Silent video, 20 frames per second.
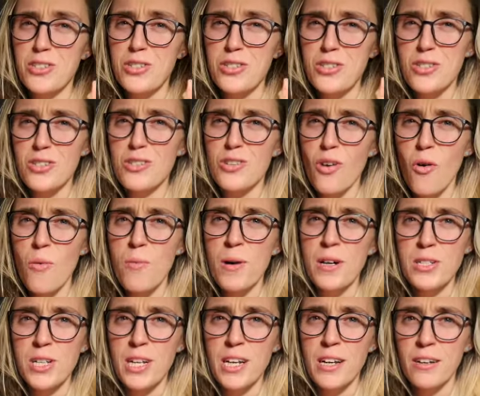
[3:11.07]
just so
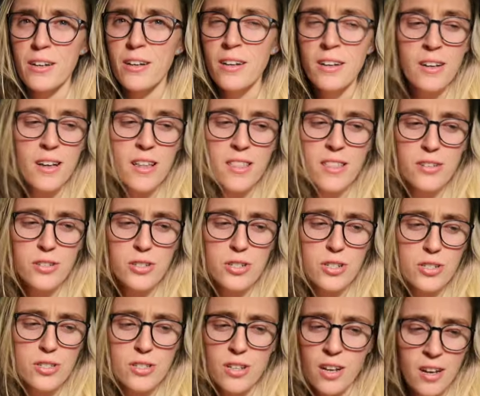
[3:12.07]
much here. There's
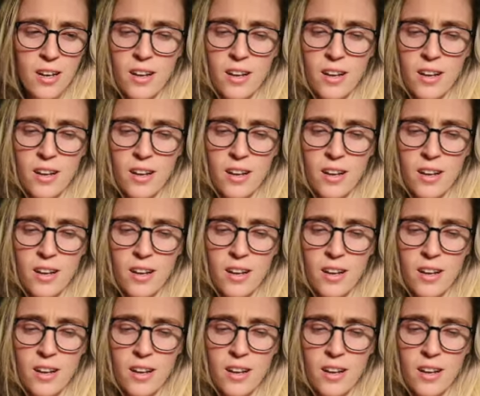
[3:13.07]
just